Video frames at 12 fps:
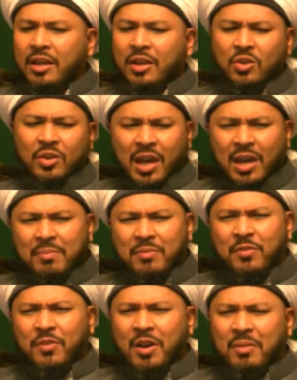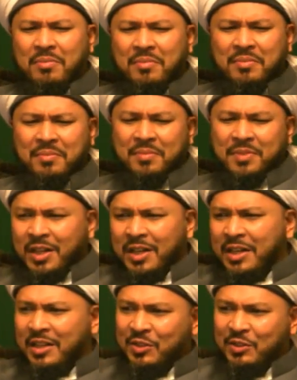that you came from
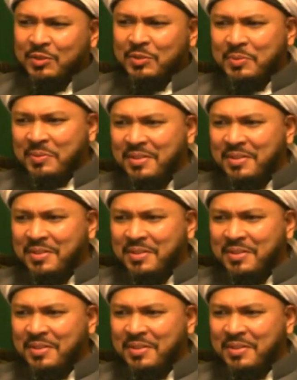dirtiness